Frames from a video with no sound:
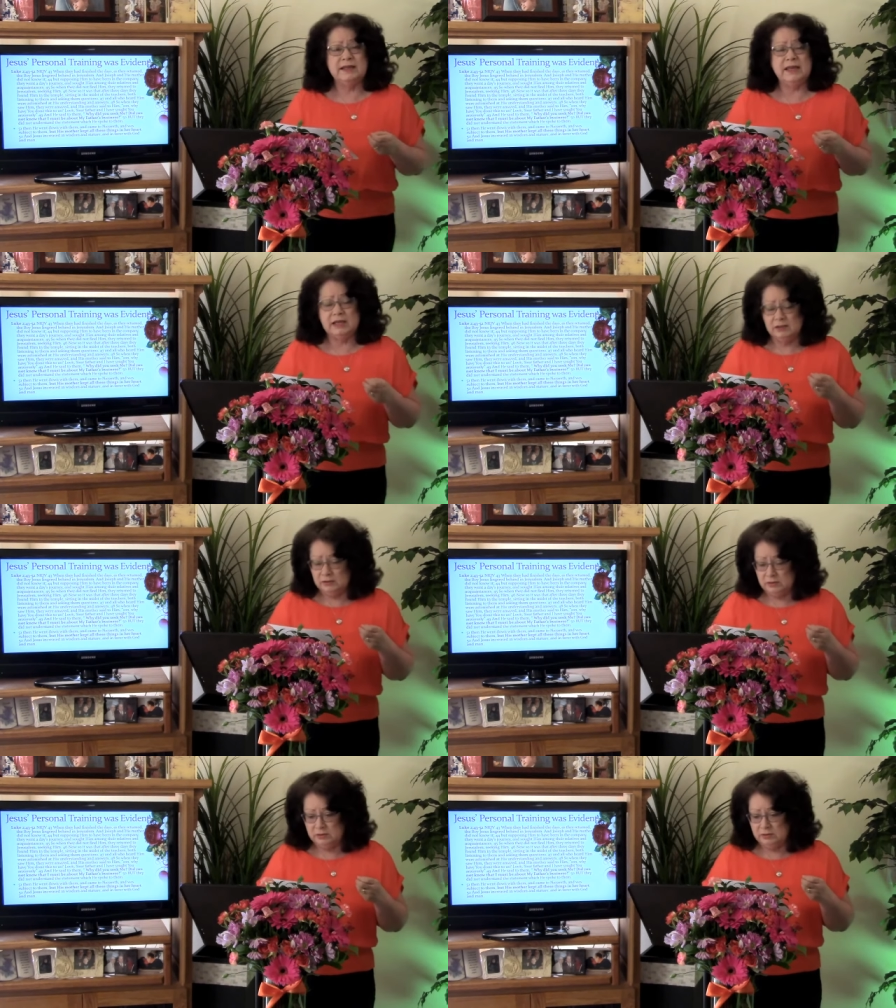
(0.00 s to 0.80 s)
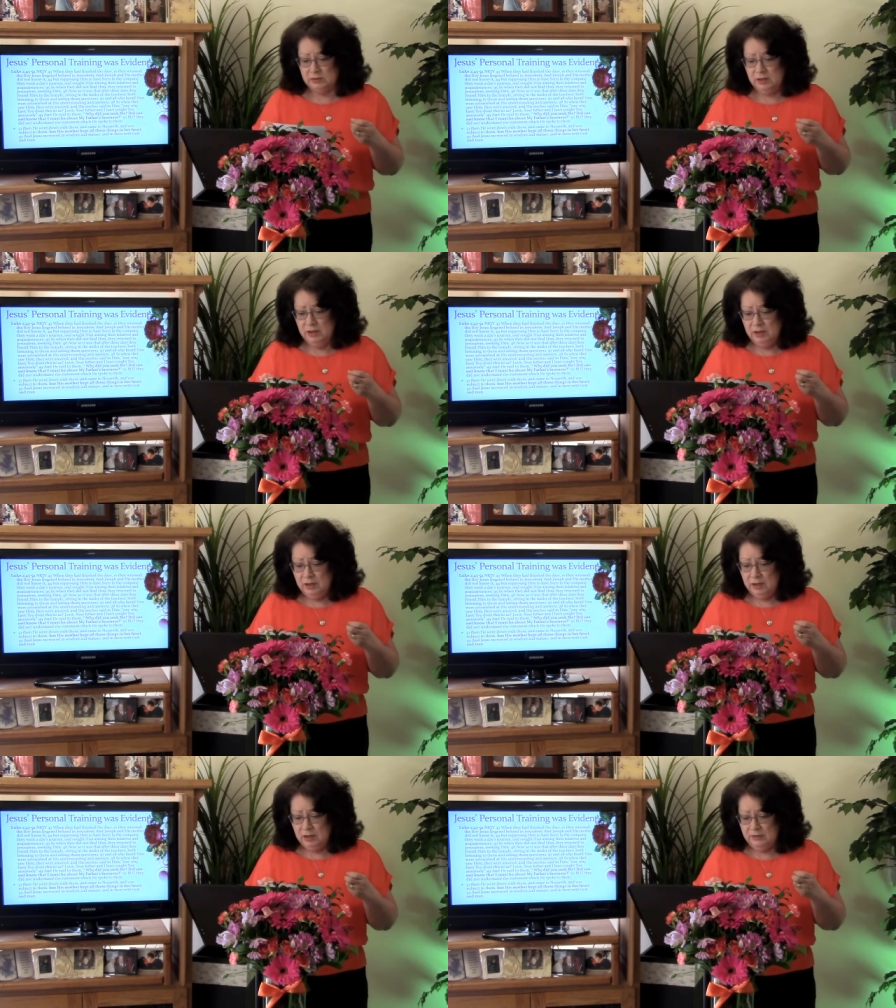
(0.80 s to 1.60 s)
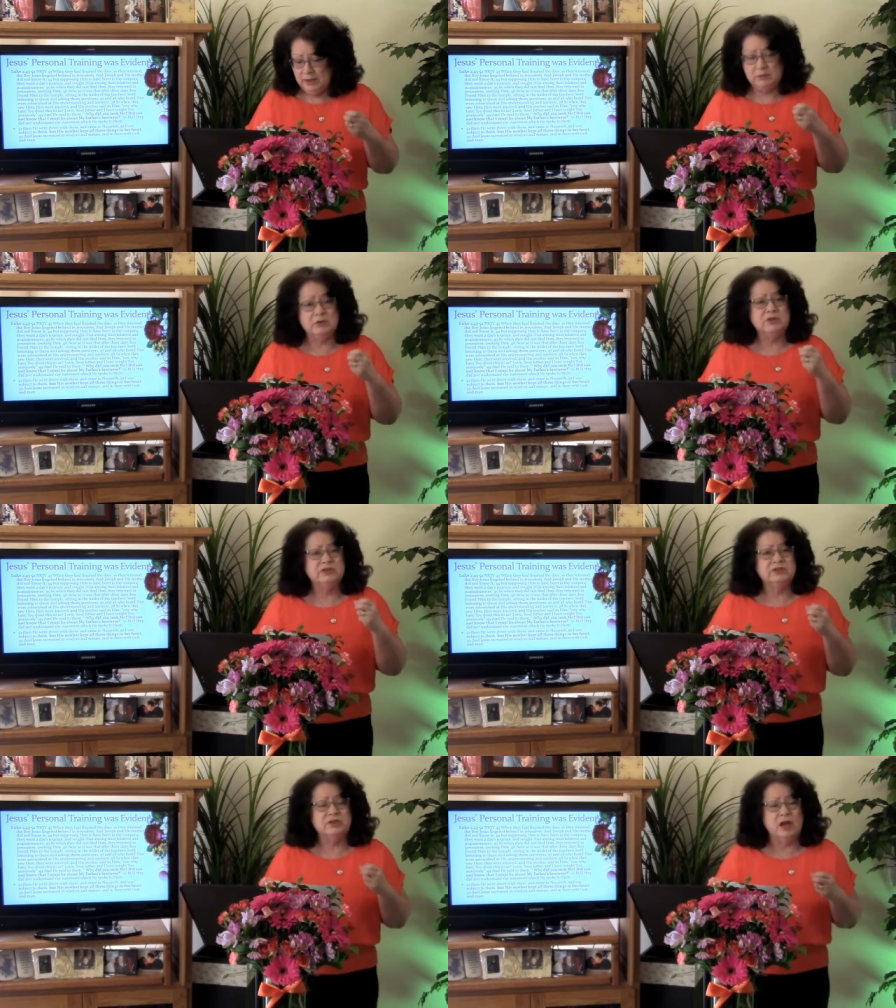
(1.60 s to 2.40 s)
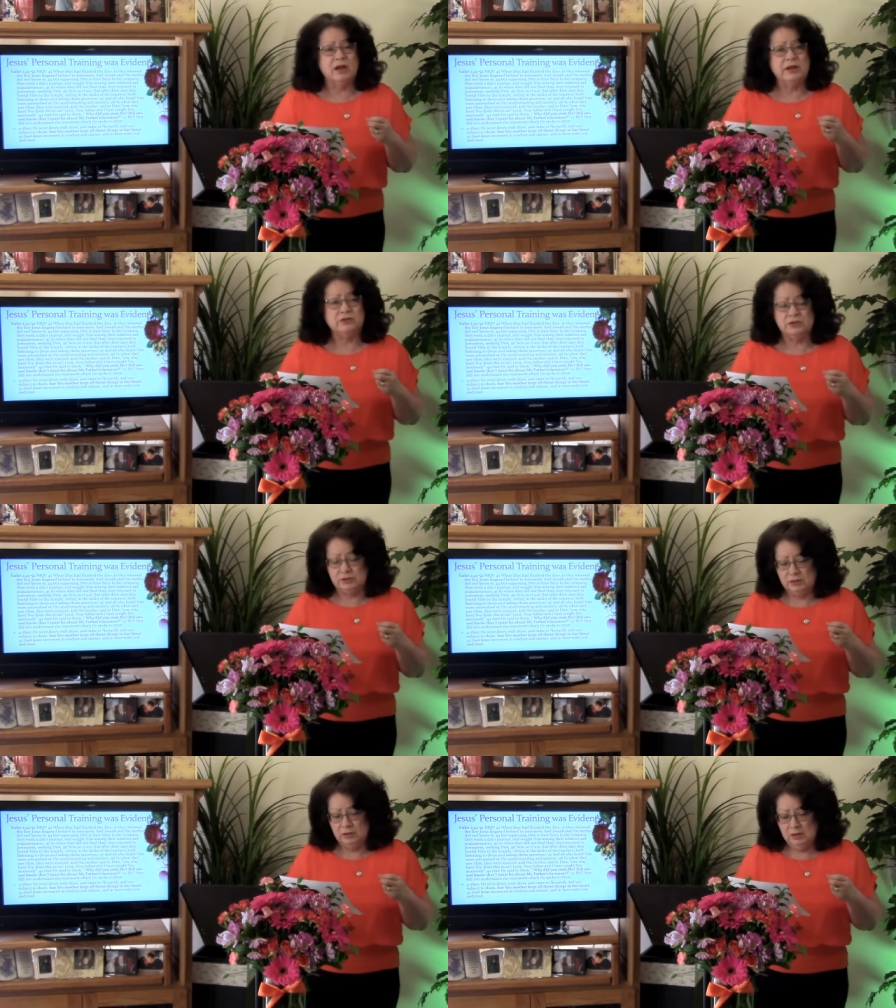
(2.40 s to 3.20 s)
answers. Uh, they were astonished.